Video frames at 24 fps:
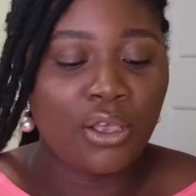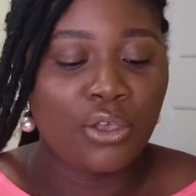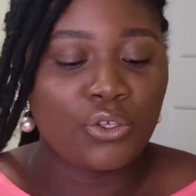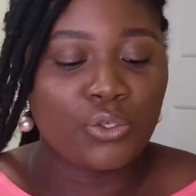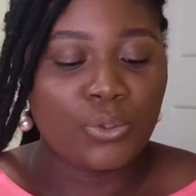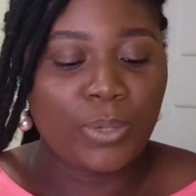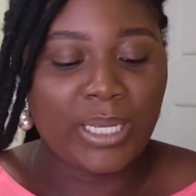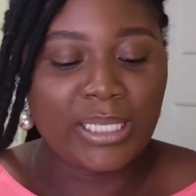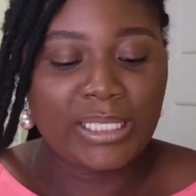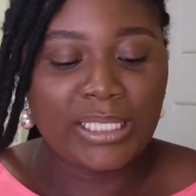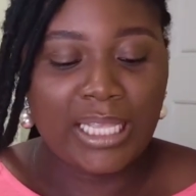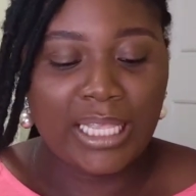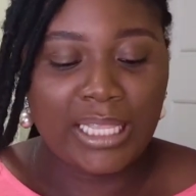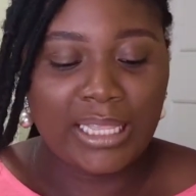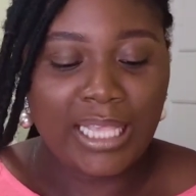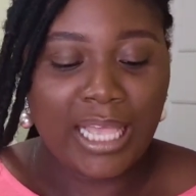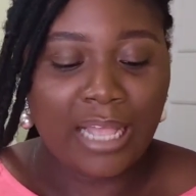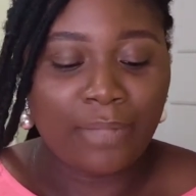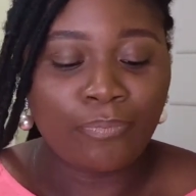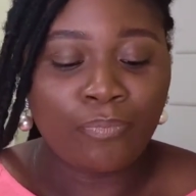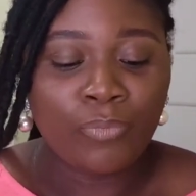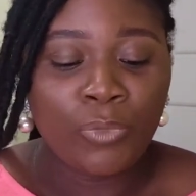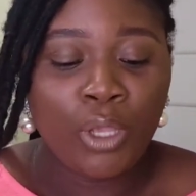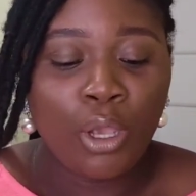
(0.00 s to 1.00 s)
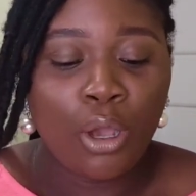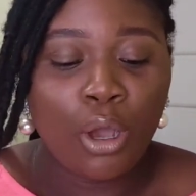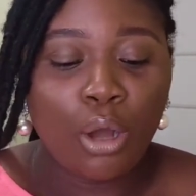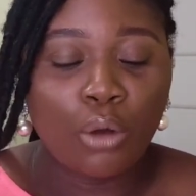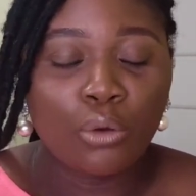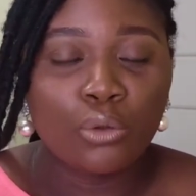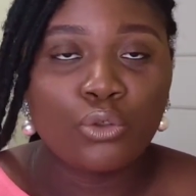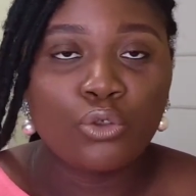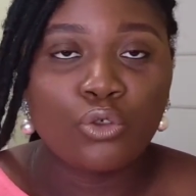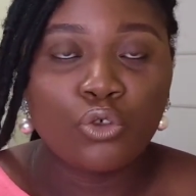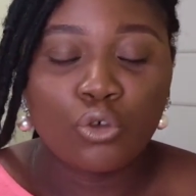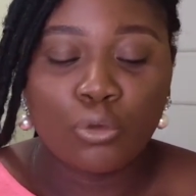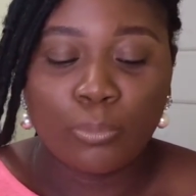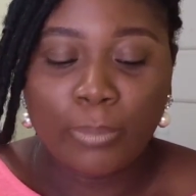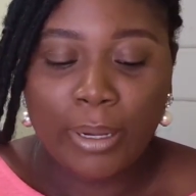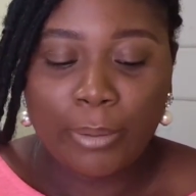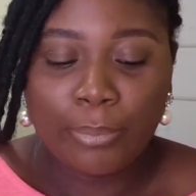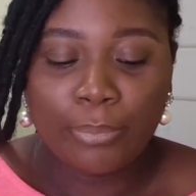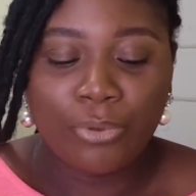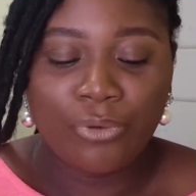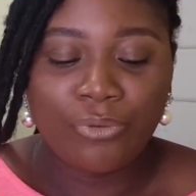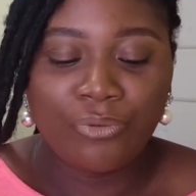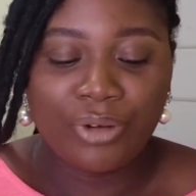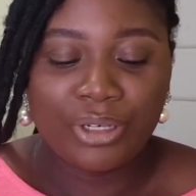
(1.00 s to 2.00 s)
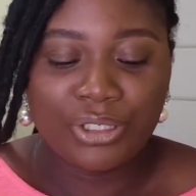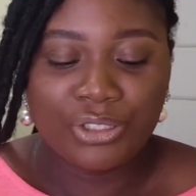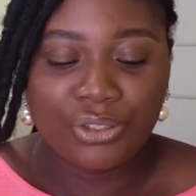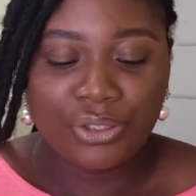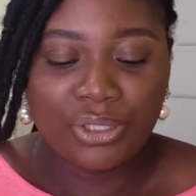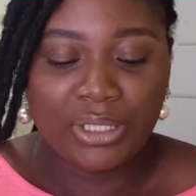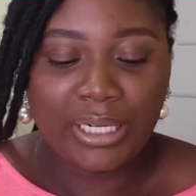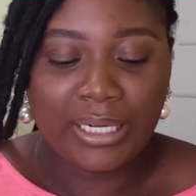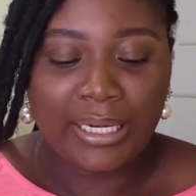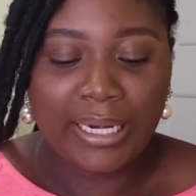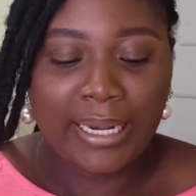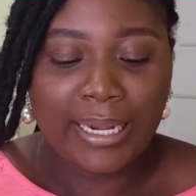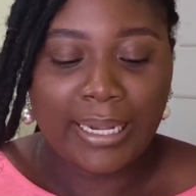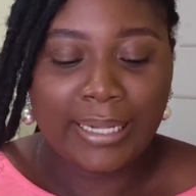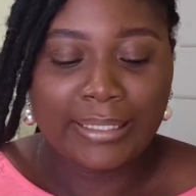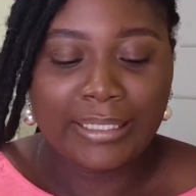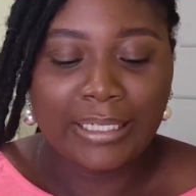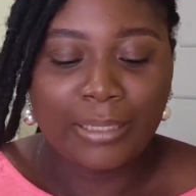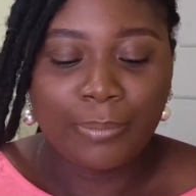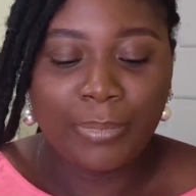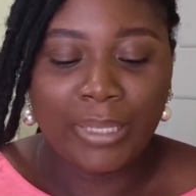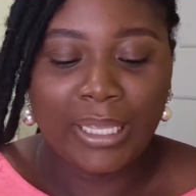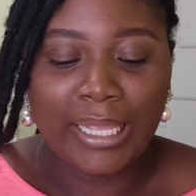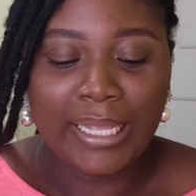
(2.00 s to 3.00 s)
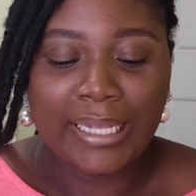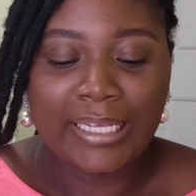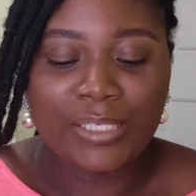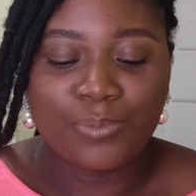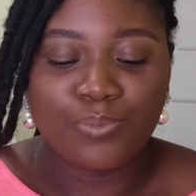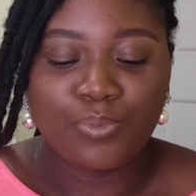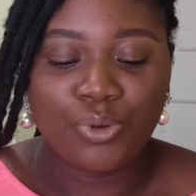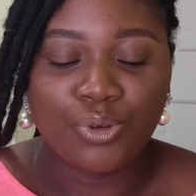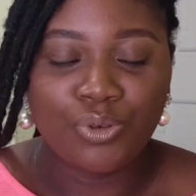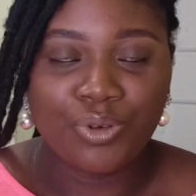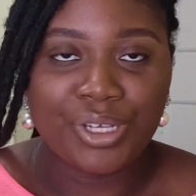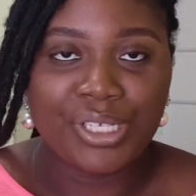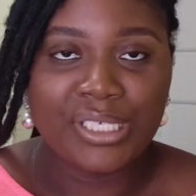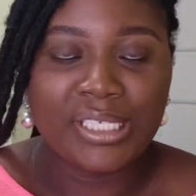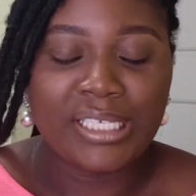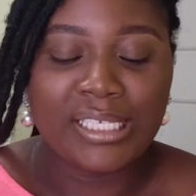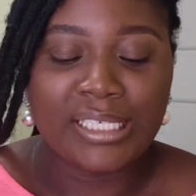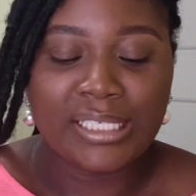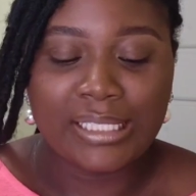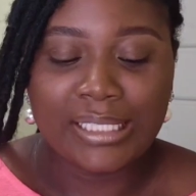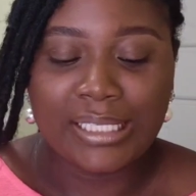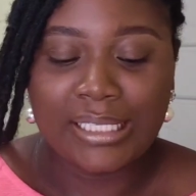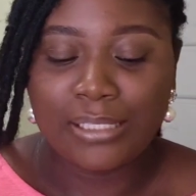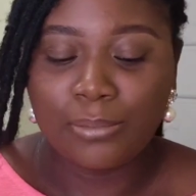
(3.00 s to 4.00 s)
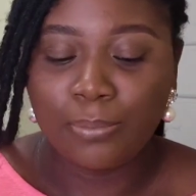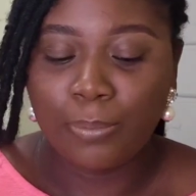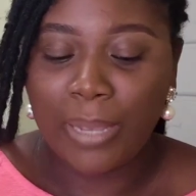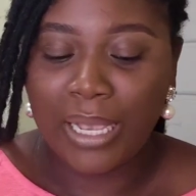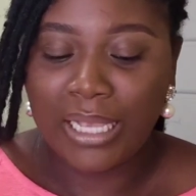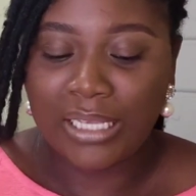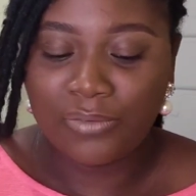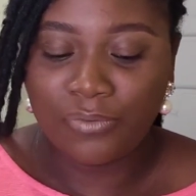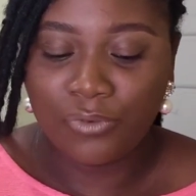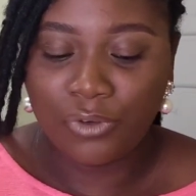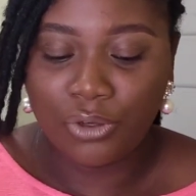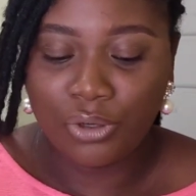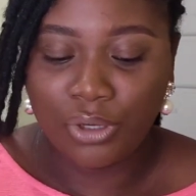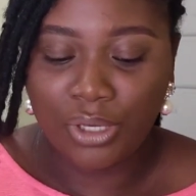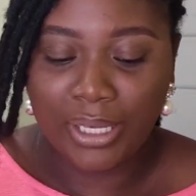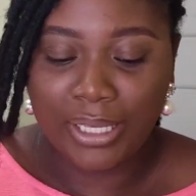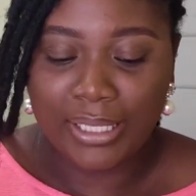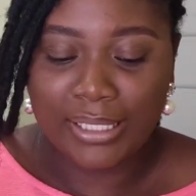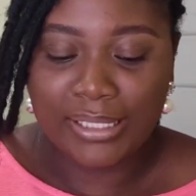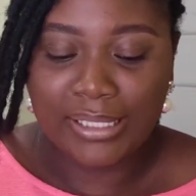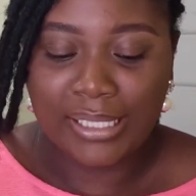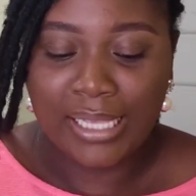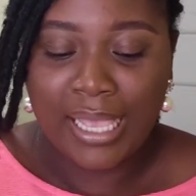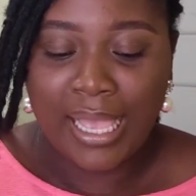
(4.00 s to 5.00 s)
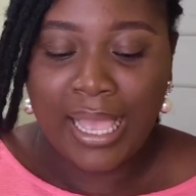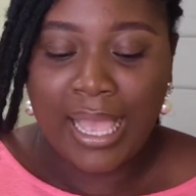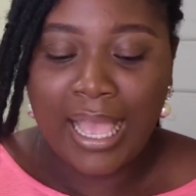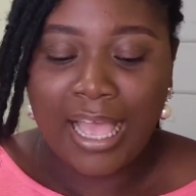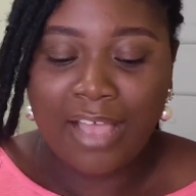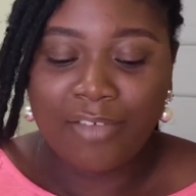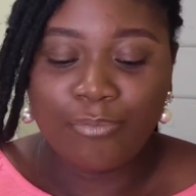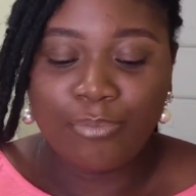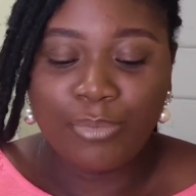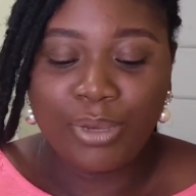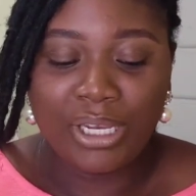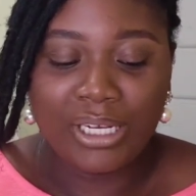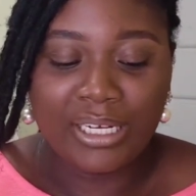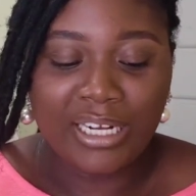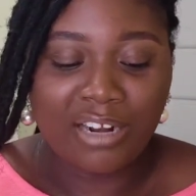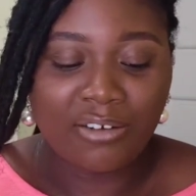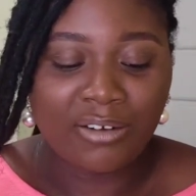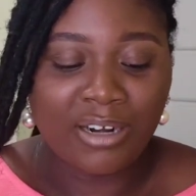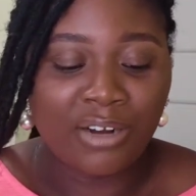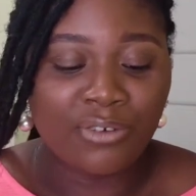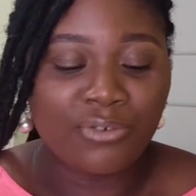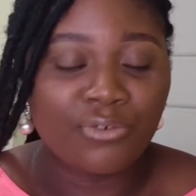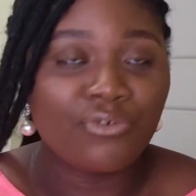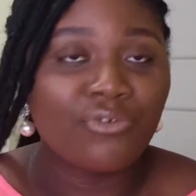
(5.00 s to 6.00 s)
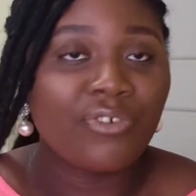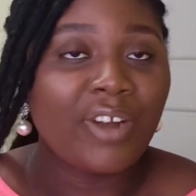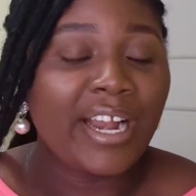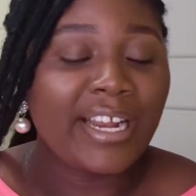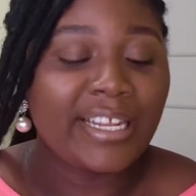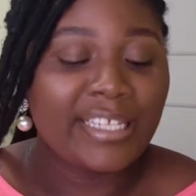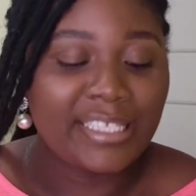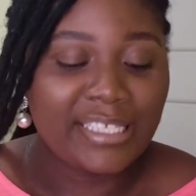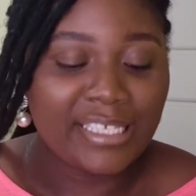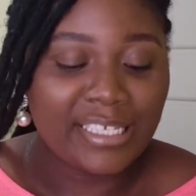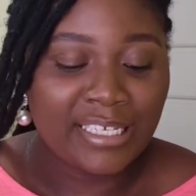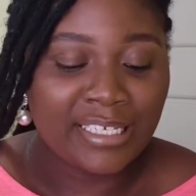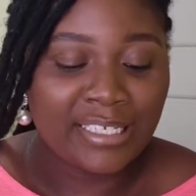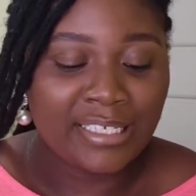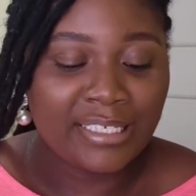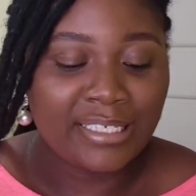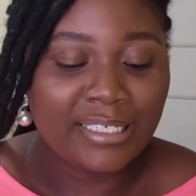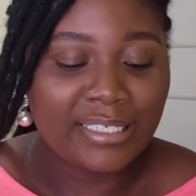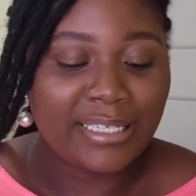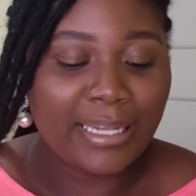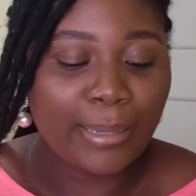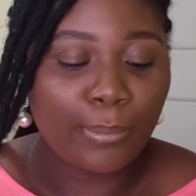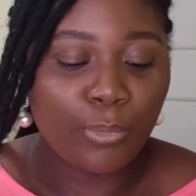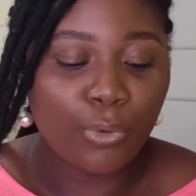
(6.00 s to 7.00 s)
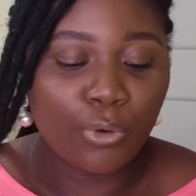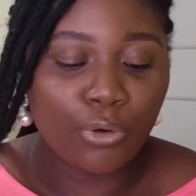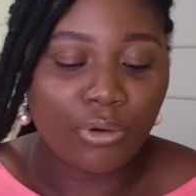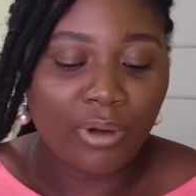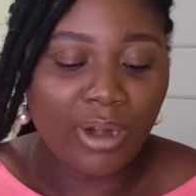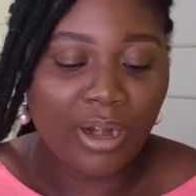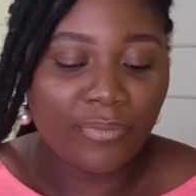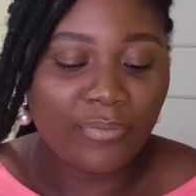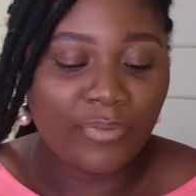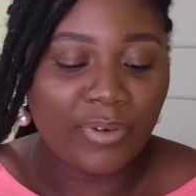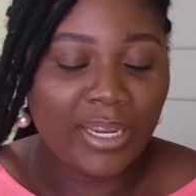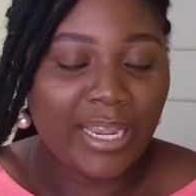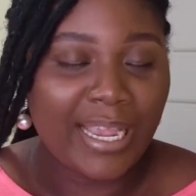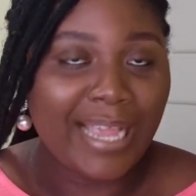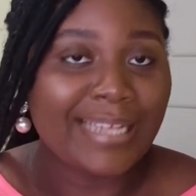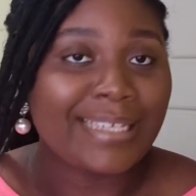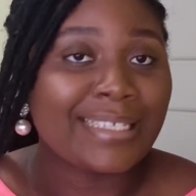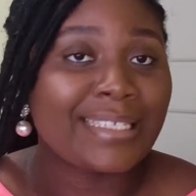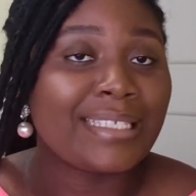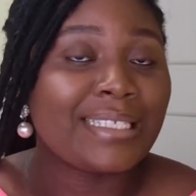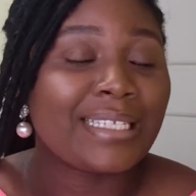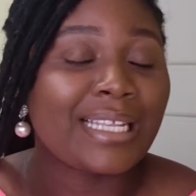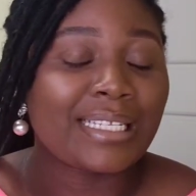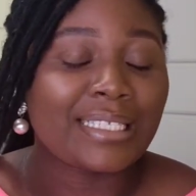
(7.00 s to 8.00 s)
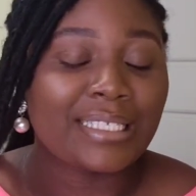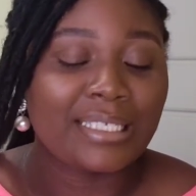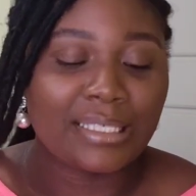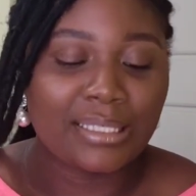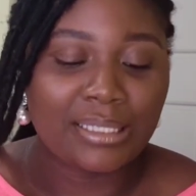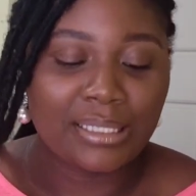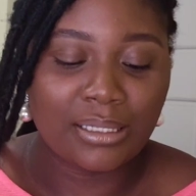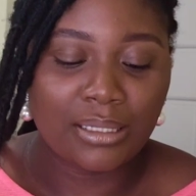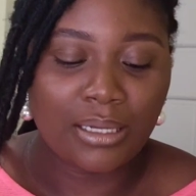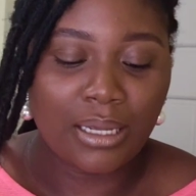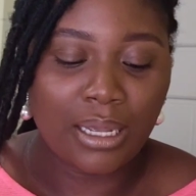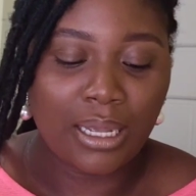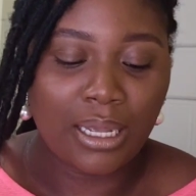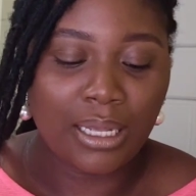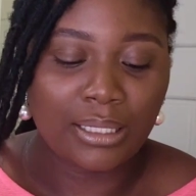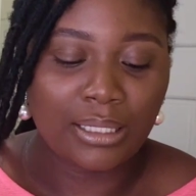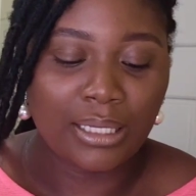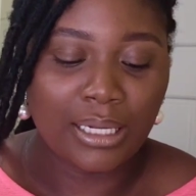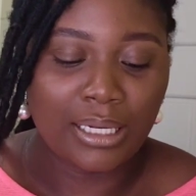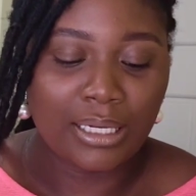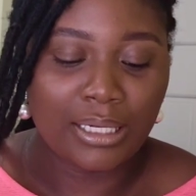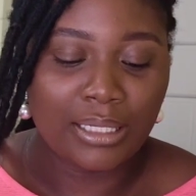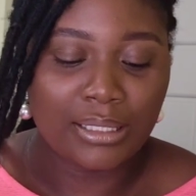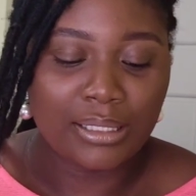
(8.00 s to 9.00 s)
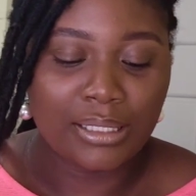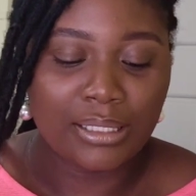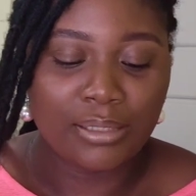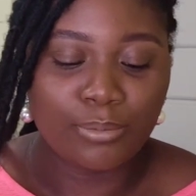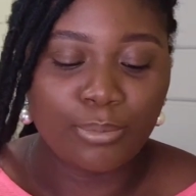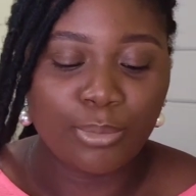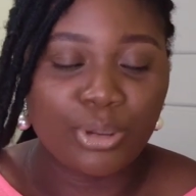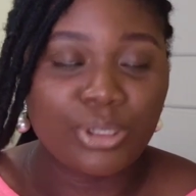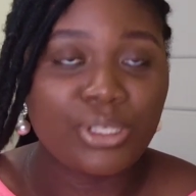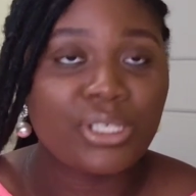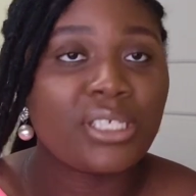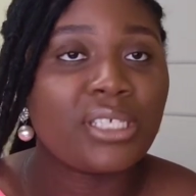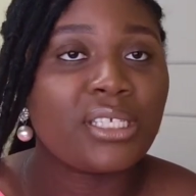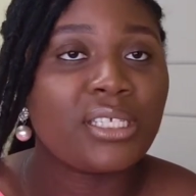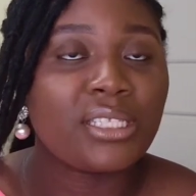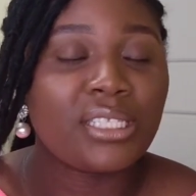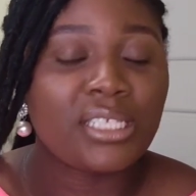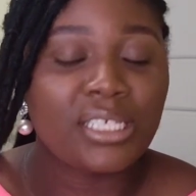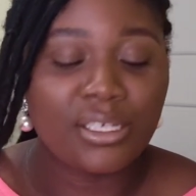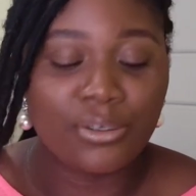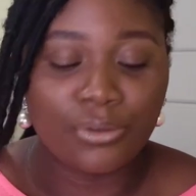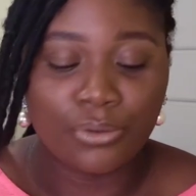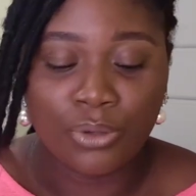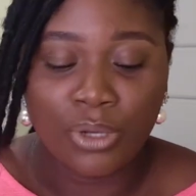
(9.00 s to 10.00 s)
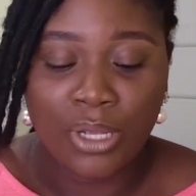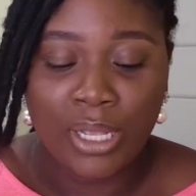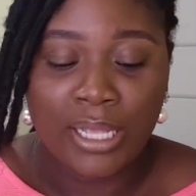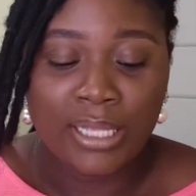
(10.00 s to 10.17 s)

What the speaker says: So I said that although my professional and academic experiences this past few years have been around writing, demography, and statistical analysis, but still